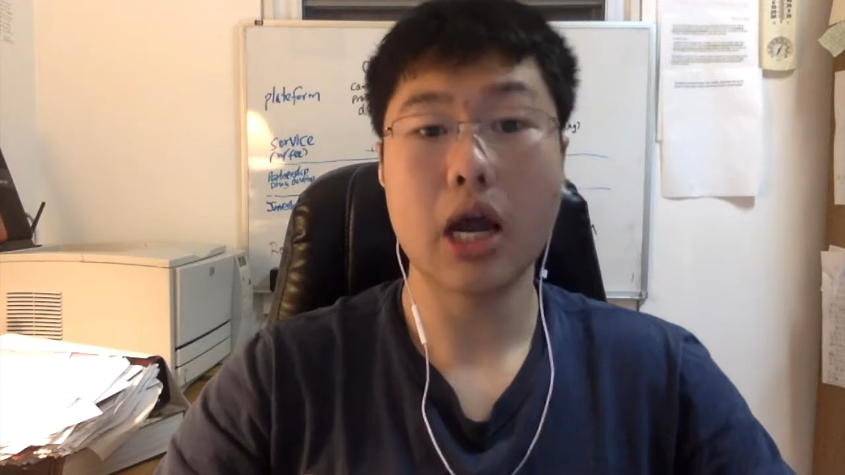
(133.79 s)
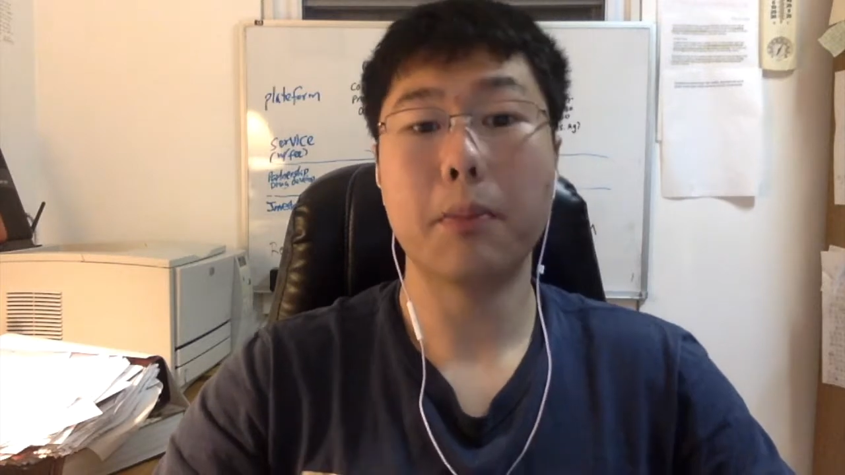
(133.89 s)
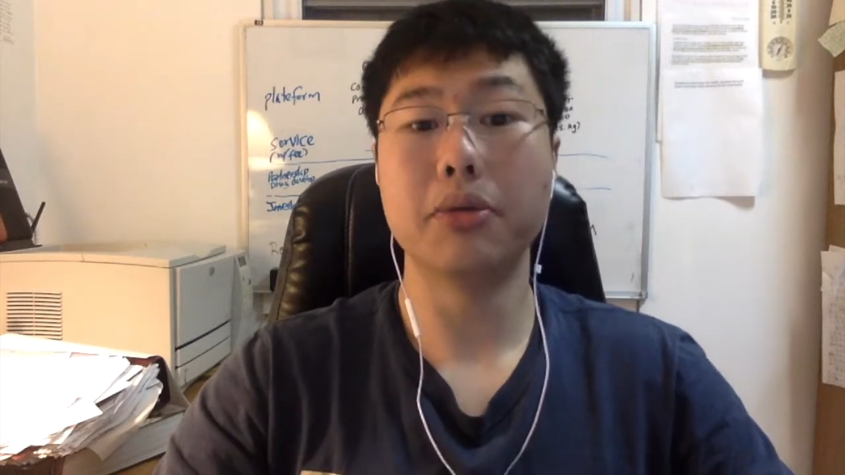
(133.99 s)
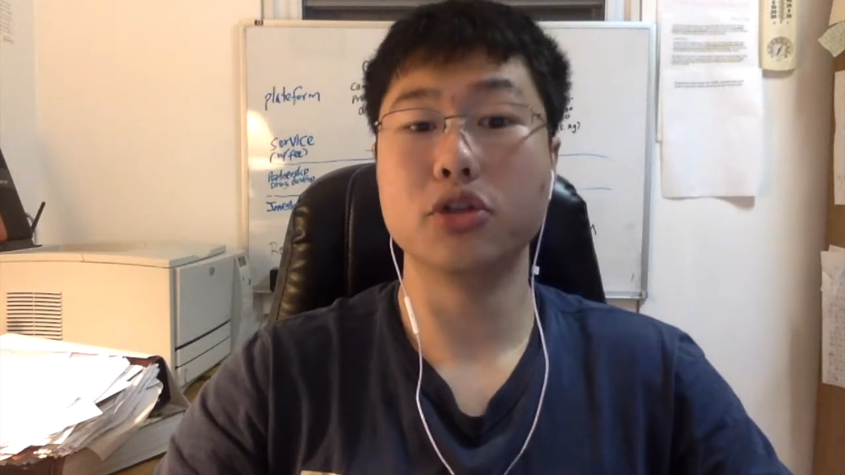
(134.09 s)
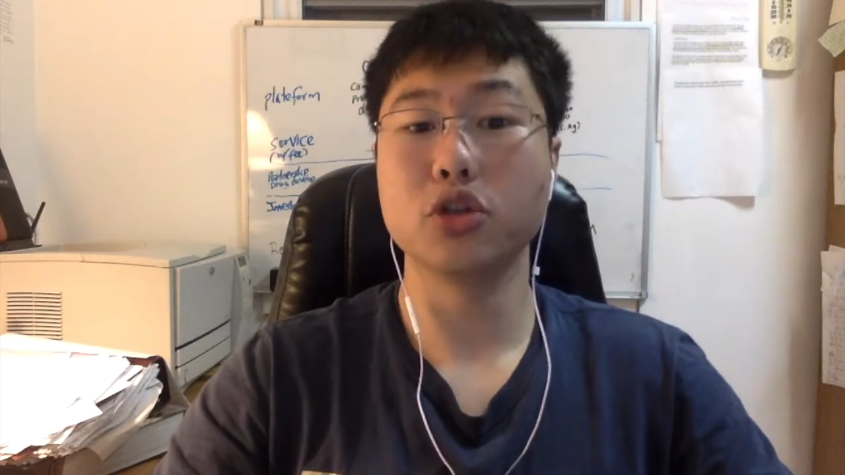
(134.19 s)

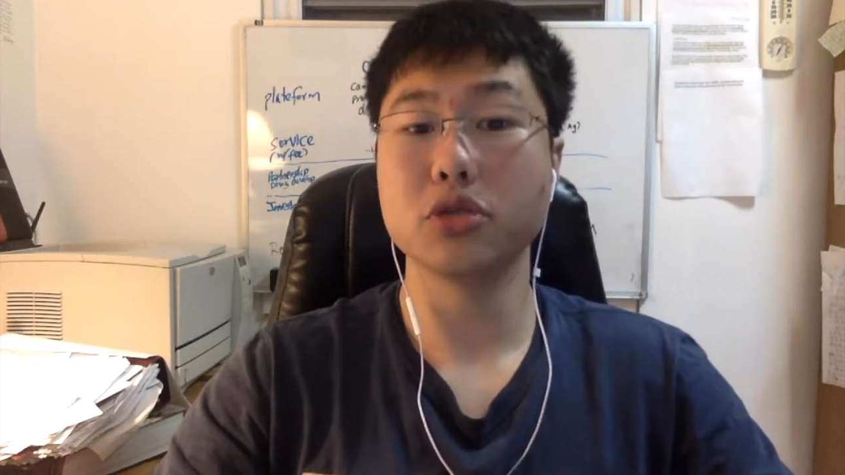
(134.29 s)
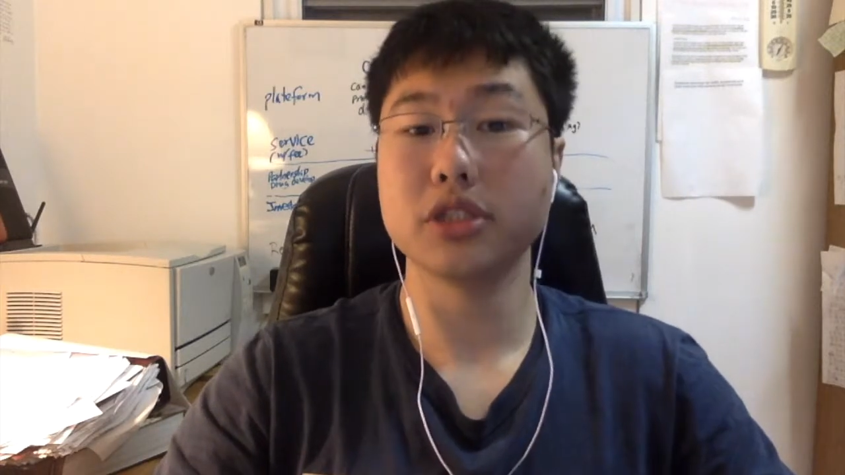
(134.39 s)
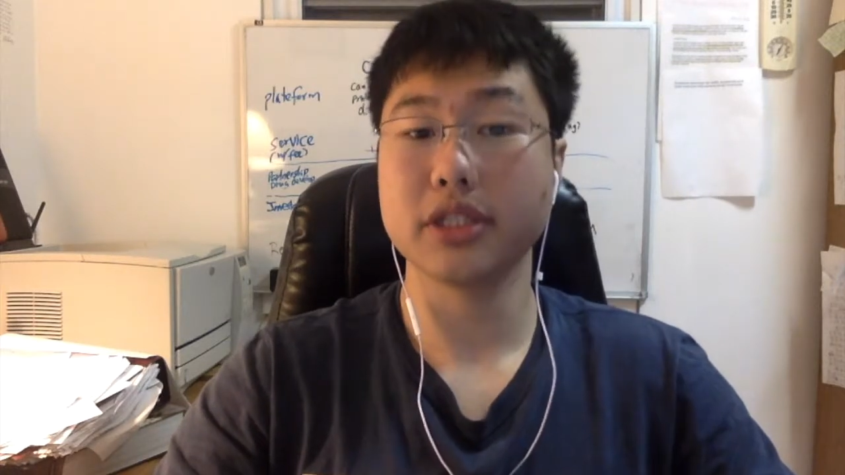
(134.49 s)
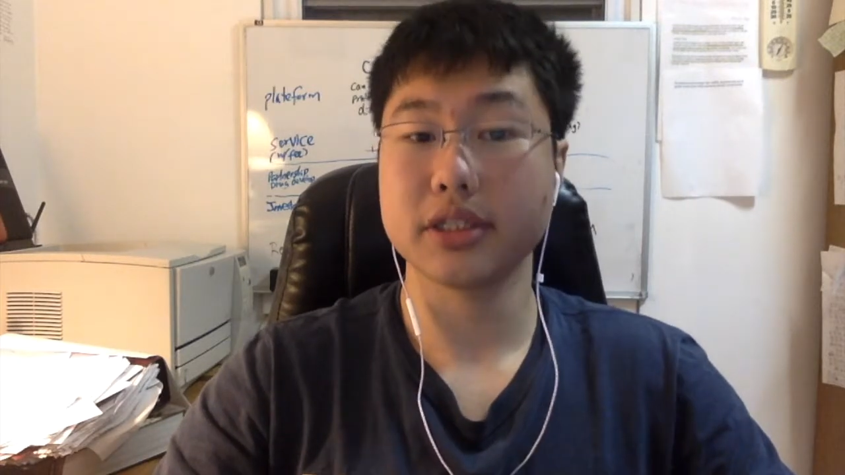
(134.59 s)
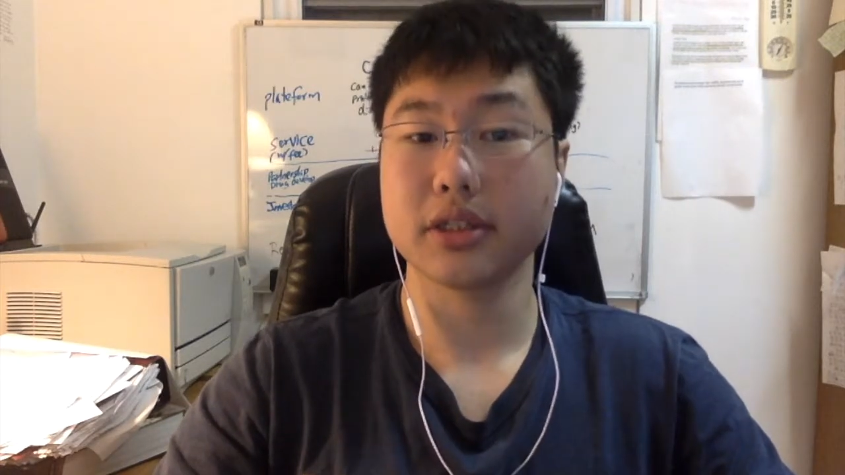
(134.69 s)

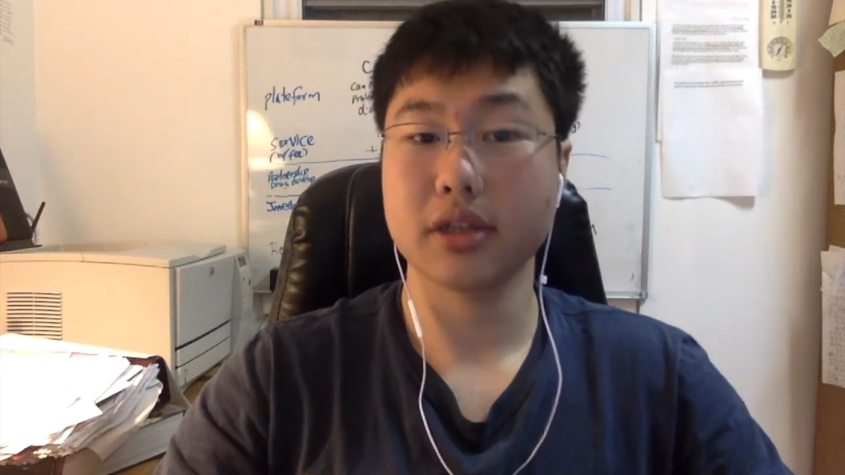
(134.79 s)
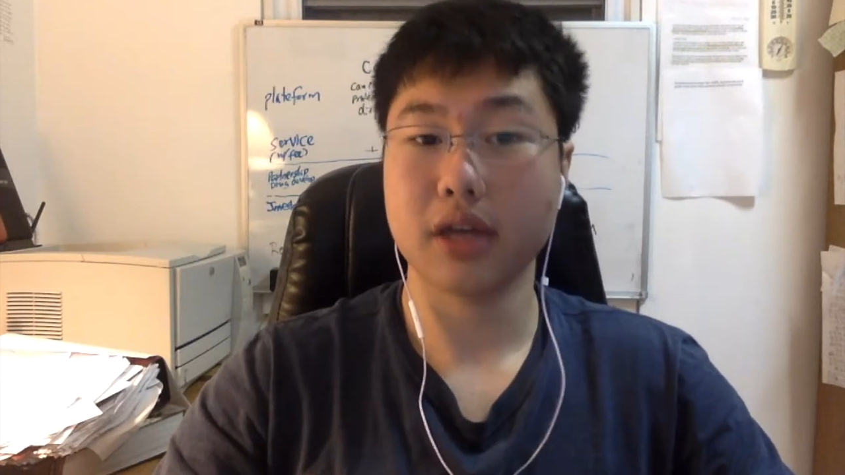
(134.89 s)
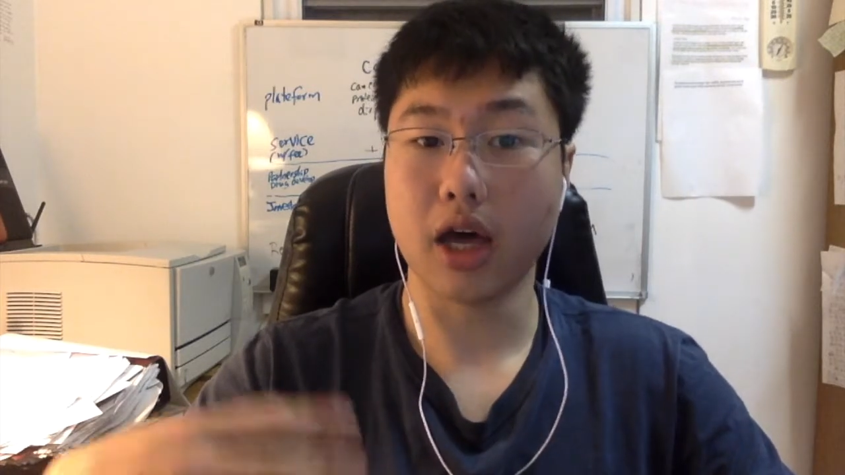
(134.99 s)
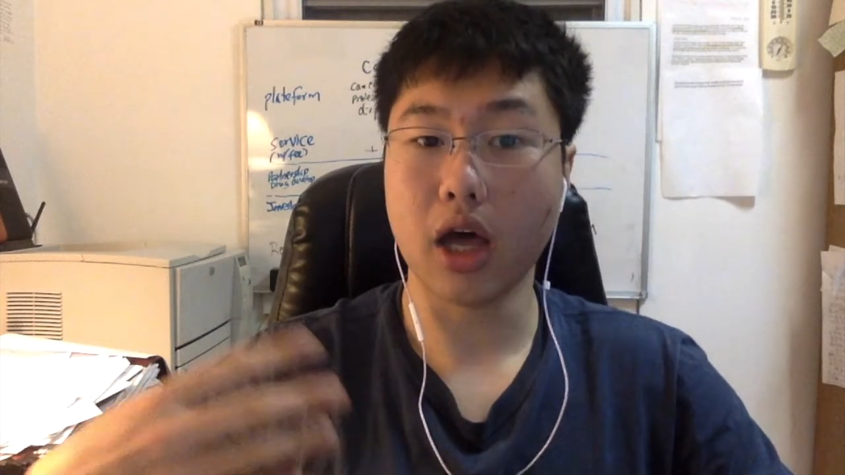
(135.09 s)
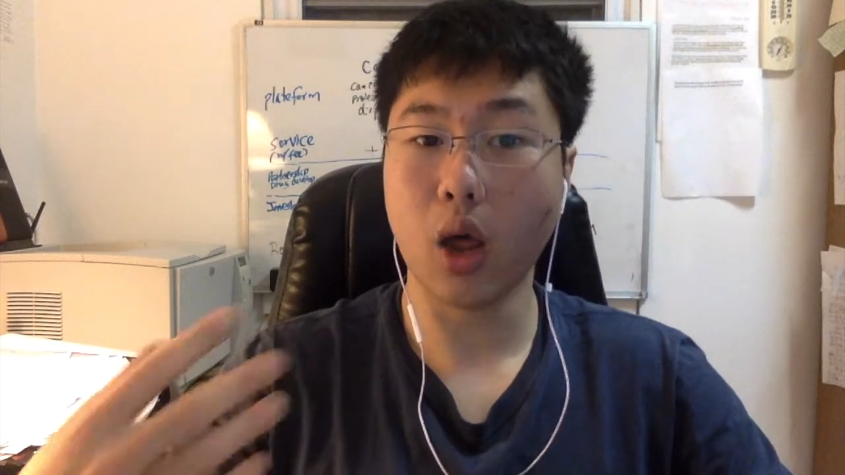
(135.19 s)
producing
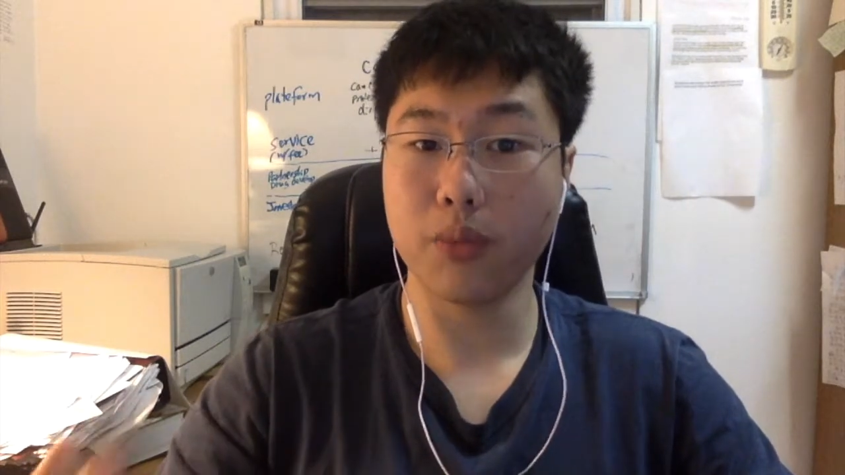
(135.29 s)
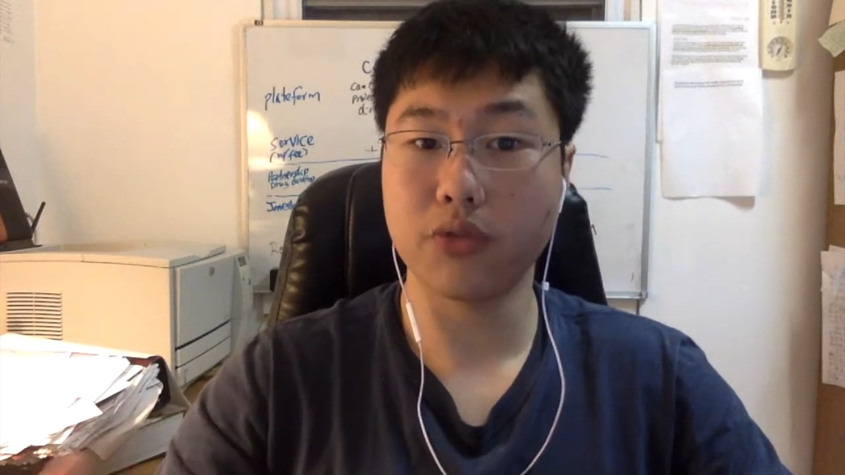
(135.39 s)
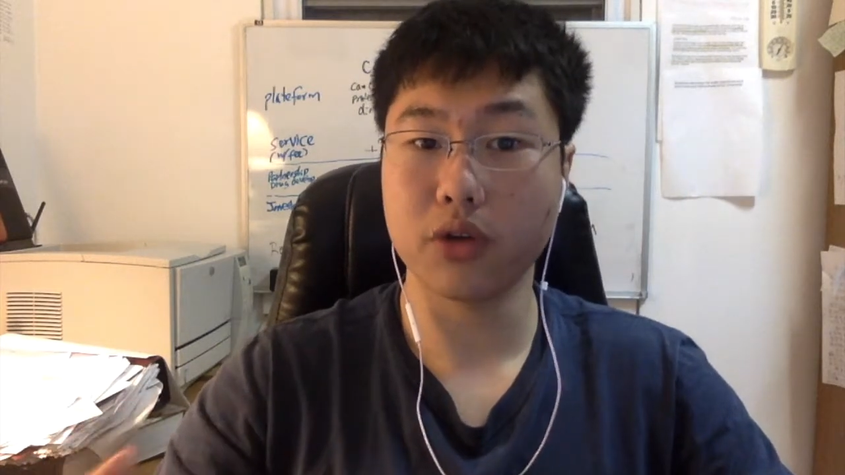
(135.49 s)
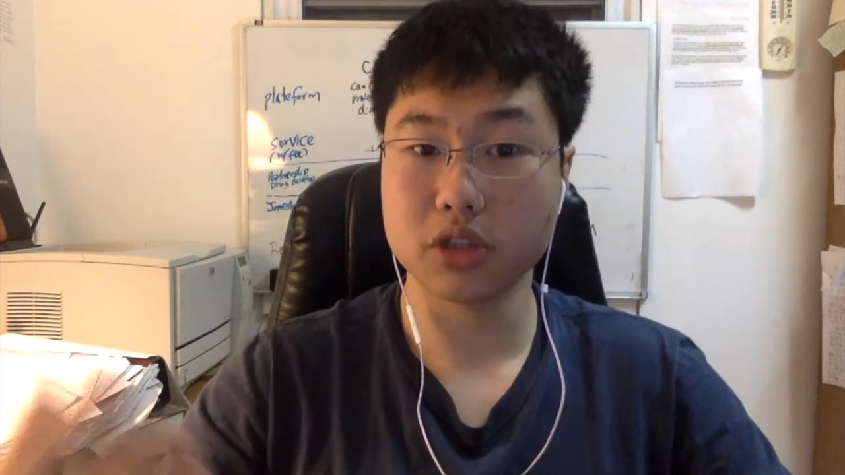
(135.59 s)
a helpful